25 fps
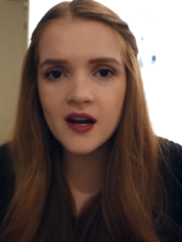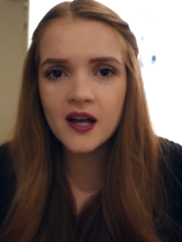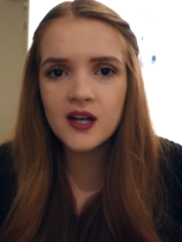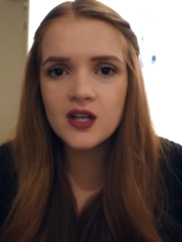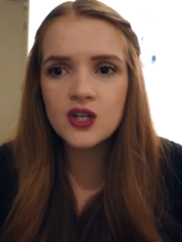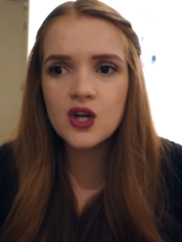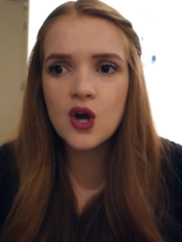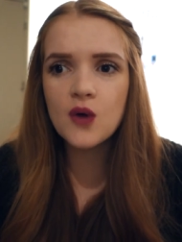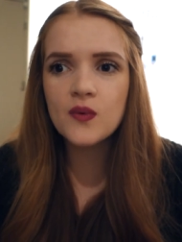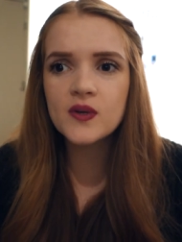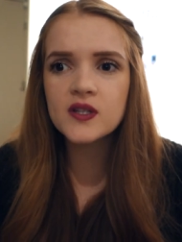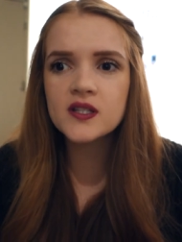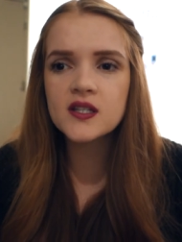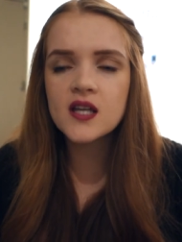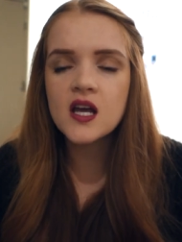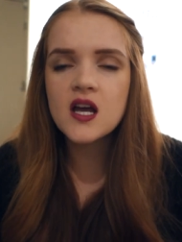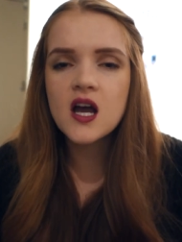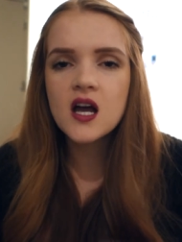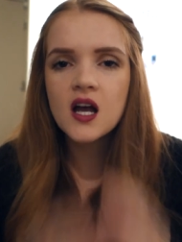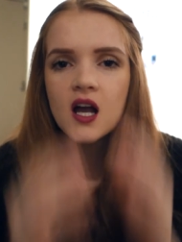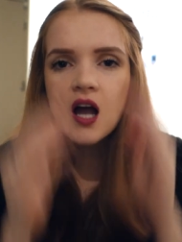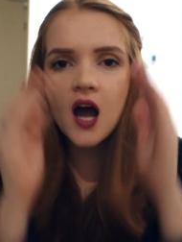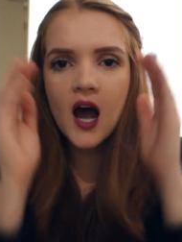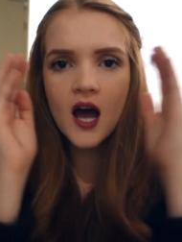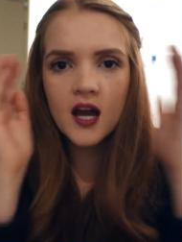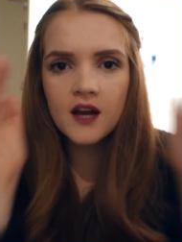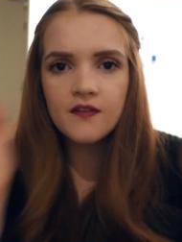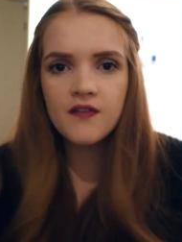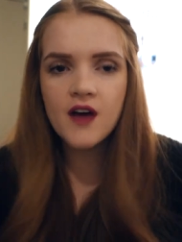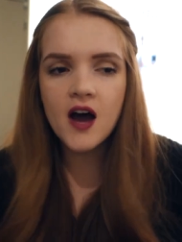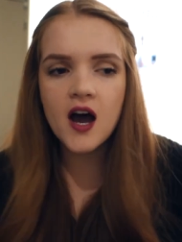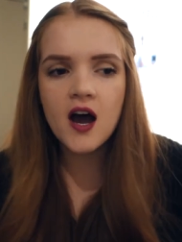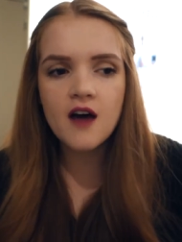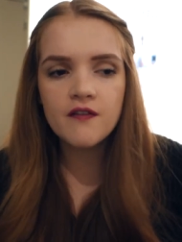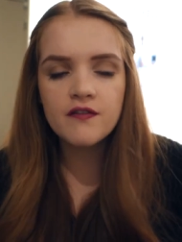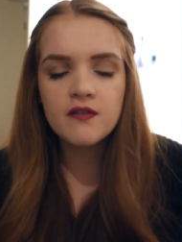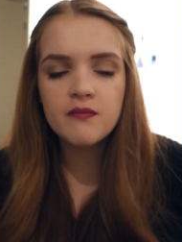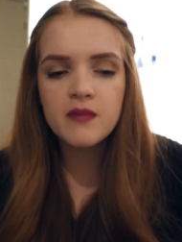I know it's kind of
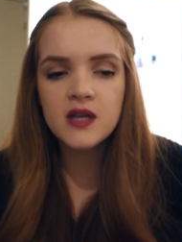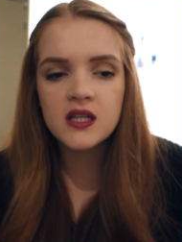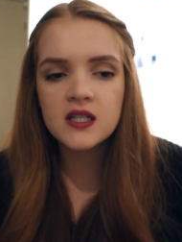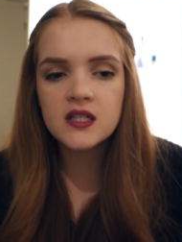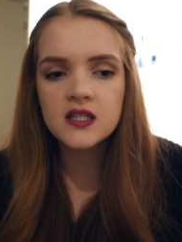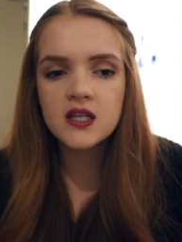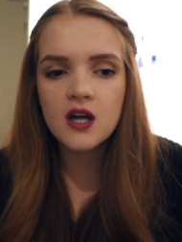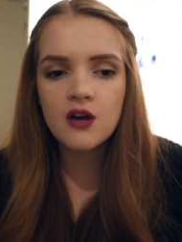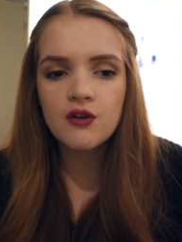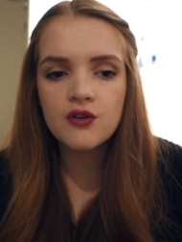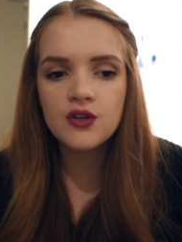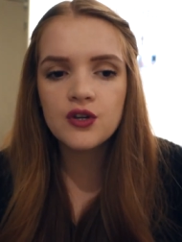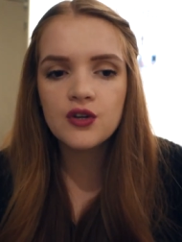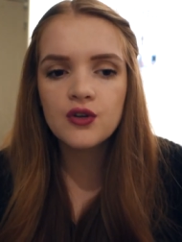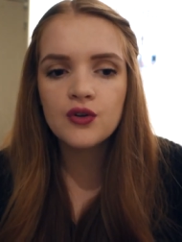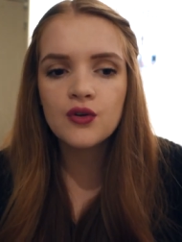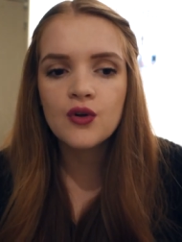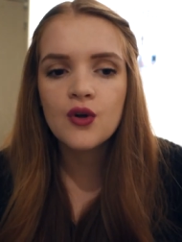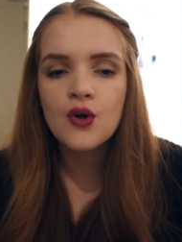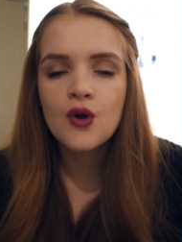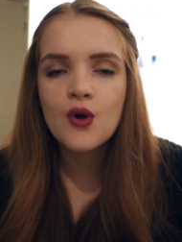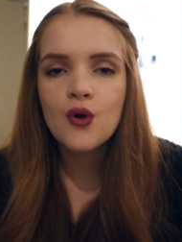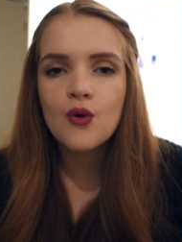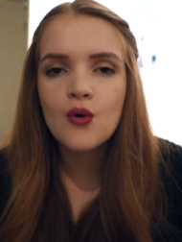hard for me to tell you